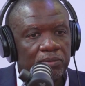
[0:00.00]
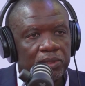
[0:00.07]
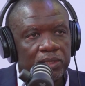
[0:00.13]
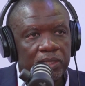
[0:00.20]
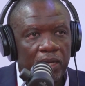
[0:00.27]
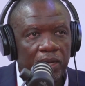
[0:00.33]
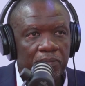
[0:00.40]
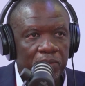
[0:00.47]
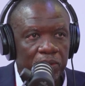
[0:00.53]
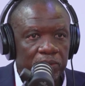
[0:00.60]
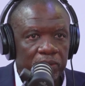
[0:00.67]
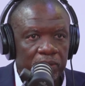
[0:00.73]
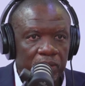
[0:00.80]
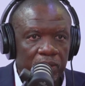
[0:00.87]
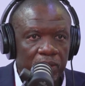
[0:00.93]
which came out
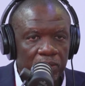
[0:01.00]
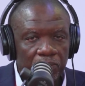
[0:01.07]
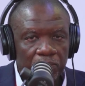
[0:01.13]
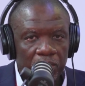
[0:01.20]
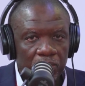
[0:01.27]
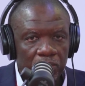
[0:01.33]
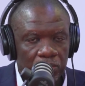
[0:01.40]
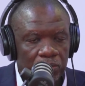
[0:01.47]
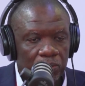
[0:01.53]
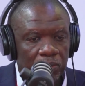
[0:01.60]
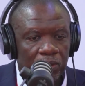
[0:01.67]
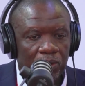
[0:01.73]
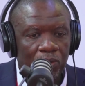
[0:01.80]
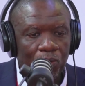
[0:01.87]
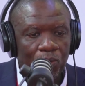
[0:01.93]
a week or so
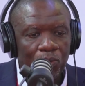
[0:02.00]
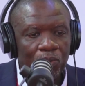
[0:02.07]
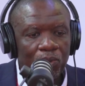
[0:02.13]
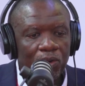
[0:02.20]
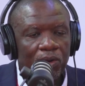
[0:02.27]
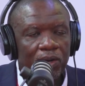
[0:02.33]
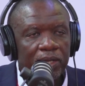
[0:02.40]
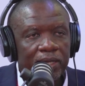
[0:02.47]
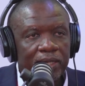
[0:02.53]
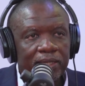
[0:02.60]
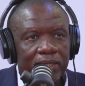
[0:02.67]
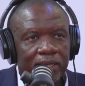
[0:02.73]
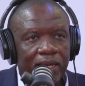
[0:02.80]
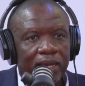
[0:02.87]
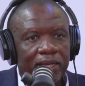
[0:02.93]
ago,
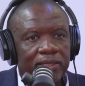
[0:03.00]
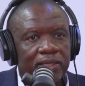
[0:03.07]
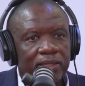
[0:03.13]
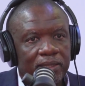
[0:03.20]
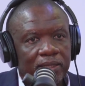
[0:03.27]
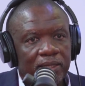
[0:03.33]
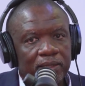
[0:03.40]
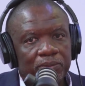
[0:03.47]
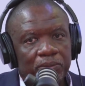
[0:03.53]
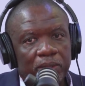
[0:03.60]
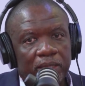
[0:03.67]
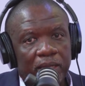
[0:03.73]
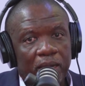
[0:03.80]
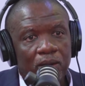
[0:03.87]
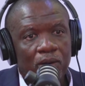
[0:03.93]
indicating that
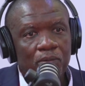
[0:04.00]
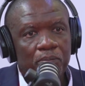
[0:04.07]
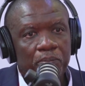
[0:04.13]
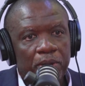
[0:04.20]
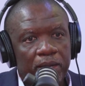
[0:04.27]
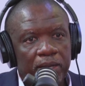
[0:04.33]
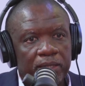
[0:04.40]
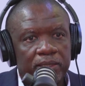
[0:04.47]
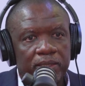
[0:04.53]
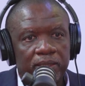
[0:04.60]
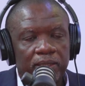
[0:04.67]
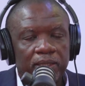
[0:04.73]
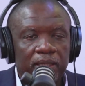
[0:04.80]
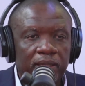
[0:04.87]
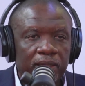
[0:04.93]
when they compared
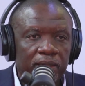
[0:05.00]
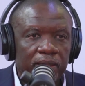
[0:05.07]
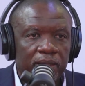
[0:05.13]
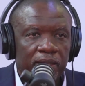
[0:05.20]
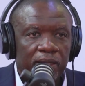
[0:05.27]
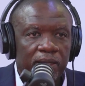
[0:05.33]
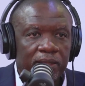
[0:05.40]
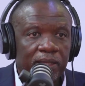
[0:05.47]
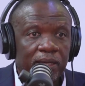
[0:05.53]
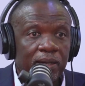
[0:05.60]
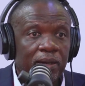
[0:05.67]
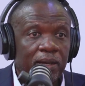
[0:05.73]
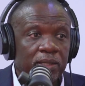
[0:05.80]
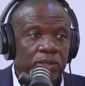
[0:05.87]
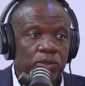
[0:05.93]
their
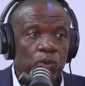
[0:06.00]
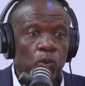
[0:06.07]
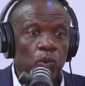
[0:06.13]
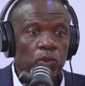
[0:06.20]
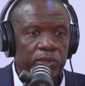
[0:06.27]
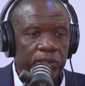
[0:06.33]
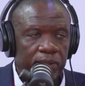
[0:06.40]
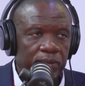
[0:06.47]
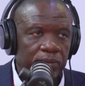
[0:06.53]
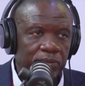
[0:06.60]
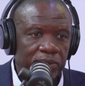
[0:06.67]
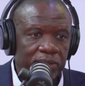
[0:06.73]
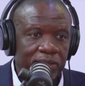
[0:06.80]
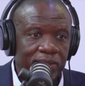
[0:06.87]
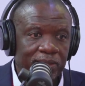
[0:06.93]
last quarter,
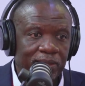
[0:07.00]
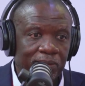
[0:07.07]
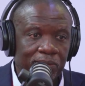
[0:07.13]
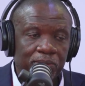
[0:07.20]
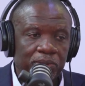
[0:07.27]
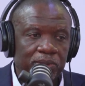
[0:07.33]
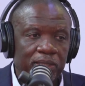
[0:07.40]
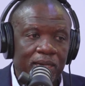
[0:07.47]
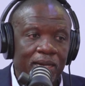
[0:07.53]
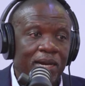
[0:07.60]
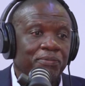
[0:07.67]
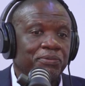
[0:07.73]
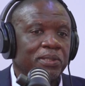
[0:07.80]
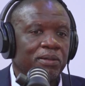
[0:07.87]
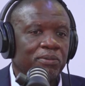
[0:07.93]
which is the quarter
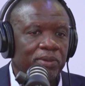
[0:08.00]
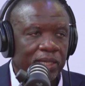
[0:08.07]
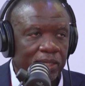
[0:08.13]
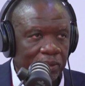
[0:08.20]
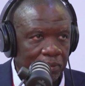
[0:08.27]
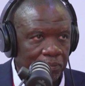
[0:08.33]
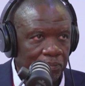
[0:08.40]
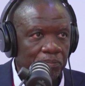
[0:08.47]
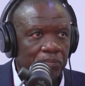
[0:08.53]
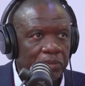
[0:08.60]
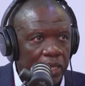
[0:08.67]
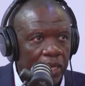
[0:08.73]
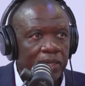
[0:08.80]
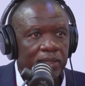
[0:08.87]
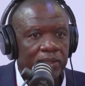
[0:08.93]
after we had
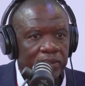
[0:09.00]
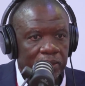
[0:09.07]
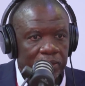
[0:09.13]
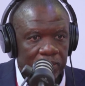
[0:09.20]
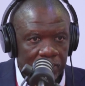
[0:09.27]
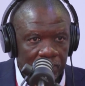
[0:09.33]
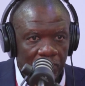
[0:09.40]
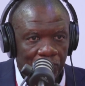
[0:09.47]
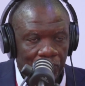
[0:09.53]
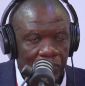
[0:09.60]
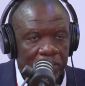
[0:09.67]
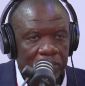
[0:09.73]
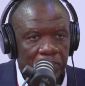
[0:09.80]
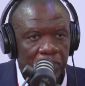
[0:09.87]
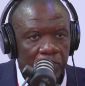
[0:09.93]
done just the
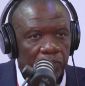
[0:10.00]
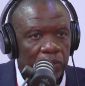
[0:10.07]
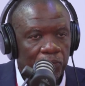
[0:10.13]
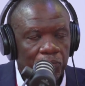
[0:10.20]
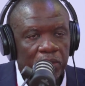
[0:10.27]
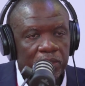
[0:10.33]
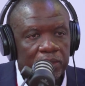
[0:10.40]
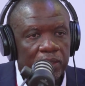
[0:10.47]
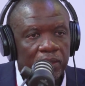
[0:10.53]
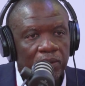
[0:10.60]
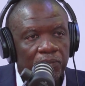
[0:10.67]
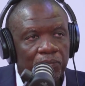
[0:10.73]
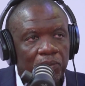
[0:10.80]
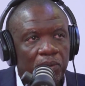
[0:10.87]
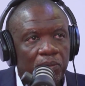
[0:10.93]
first fixing
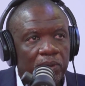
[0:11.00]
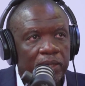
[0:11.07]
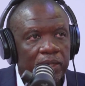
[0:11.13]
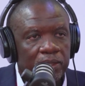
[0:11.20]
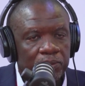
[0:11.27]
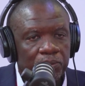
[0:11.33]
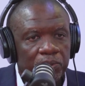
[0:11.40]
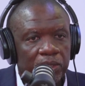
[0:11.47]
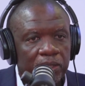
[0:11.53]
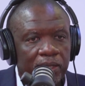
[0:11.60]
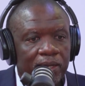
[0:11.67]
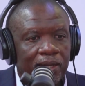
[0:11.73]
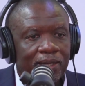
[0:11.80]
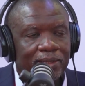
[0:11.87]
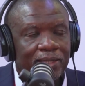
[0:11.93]
of our network,
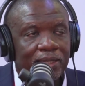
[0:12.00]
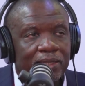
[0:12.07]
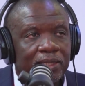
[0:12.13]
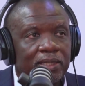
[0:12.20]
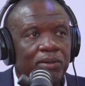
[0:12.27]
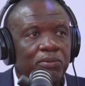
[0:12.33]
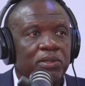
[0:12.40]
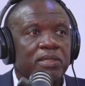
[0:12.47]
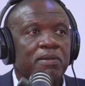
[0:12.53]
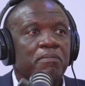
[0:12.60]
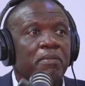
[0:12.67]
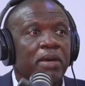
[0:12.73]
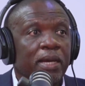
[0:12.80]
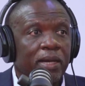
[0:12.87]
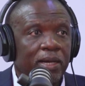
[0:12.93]
that there was a
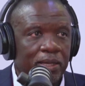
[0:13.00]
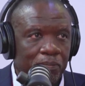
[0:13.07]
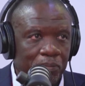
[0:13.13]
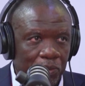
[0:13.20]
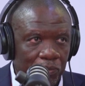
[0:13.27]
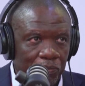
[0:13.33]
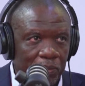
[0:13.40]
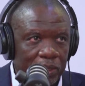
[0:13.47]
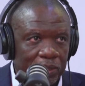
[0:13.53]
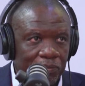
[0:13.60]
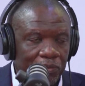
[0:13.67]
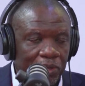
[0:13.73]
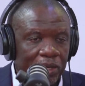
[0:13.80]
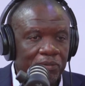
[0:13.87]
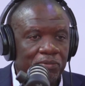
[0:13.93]
mega improvement,
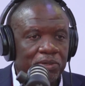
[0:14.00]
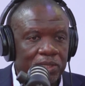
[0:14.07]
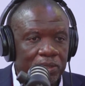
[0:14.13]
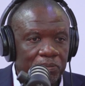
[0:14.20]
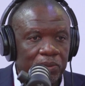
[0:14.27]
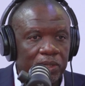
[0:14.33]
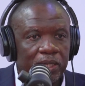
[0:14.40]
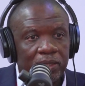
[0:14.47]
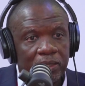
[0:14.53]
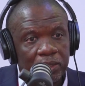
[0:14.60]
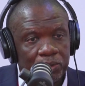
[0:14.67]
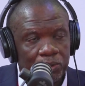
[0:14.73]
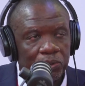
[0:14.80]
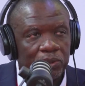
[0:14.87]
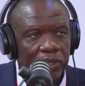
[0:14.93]
very visible, and they
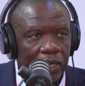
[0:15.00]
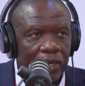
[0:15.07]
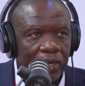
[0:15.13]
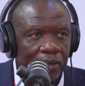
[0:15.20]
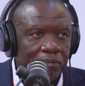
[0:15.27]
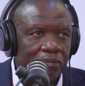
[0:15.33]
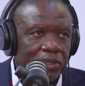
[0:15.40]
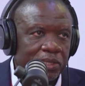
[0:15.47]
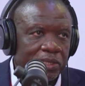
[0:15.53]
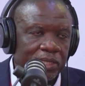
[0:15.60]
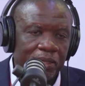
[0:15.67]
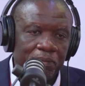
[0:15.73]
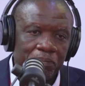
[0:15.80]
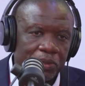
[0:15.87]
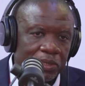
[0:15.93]
showed their numbers,
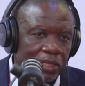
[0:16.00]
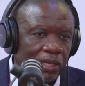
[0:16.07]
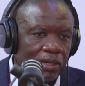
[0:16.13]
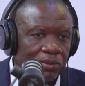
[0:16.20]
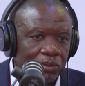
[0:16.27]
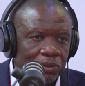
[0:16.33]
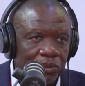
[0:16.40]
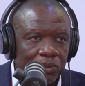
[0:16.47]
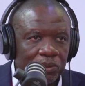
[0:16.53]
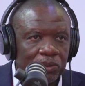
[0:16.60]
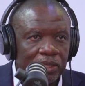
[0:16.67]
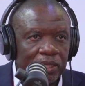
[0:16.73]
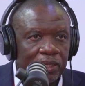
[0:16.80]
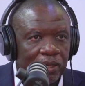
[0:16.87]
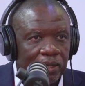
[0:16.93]
10% or so
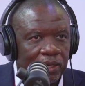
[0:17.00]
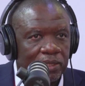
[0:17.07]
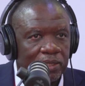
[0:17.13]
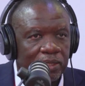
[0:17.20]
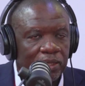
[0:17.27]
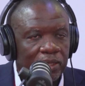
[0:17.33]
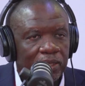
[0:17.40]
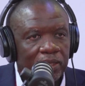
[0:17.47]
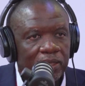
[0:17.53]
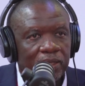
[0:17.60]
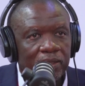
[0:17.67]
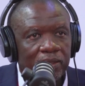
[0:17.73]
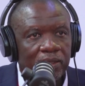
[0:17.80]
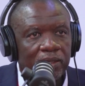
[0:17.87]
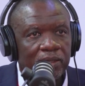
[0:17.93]
increase
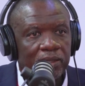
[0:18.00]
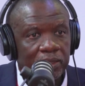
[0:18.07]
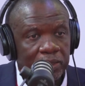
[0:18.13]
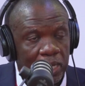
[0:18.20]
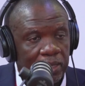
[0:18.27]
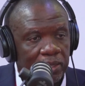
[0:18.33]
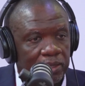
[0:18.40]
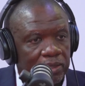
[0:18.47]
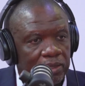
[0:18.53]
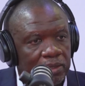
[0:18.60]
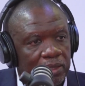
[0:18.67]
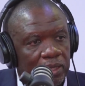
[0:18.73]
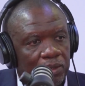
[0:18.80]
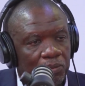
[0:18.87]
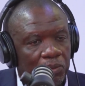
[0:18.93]
in the tonnages
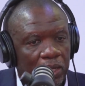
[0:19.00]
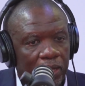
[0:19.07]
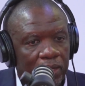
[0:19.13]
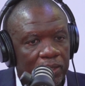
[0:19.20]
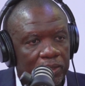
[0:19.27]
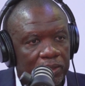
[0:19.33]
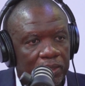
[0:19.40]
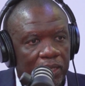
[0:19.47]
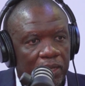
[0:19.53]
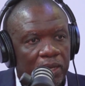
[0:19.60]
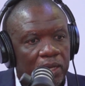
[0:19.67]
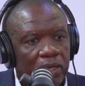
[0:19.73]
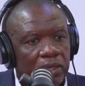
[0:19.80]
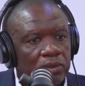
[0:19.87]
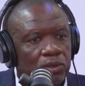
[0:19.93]
that we handle there.
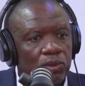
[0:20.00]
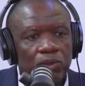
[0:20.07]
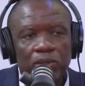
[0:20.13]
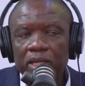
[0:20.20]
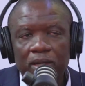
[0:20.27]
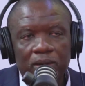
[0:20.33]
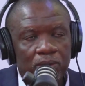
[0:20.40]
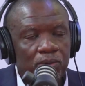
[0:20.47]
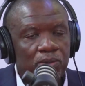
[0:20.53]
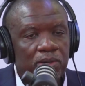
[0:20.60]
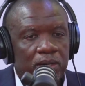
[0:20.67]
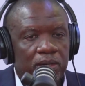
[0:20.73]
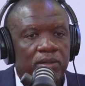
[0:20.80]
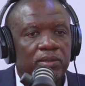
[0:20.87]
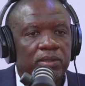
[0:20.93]
So you can go
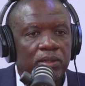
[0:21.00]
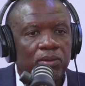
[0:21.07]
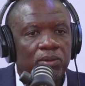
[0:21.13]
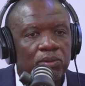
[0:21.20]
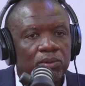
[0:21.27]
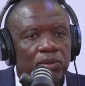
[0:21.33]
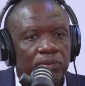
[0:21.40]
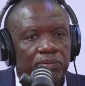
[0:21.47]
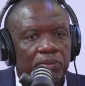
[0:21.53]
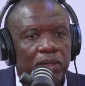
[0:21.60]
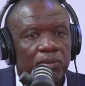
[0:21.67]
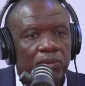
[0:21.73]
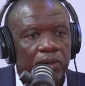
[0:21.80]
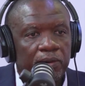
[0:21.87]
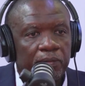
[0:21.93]
around the whole of
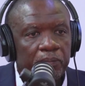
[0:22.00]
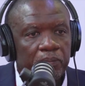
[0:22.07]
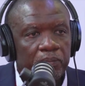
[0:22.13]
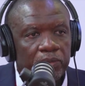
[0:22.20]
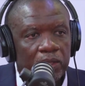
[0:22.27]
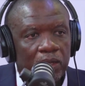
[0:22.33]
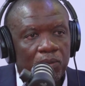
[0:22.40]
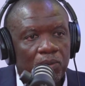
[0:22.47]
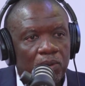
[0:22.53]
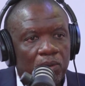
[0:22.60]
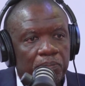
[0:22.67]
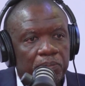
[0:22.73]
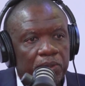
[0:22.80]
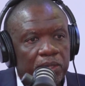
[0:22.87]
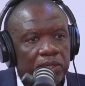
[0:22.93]
our
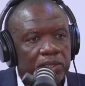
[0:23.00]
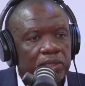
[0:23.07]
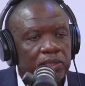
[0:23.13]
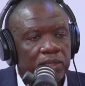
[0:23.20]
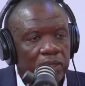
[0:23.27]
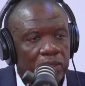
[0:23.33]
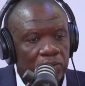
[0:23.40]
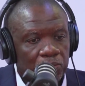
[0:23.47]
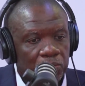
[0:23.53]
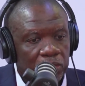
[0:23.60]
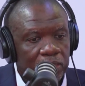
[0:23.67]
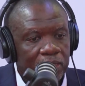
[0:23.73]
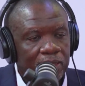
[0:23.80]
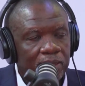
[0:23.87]
operations and you'd see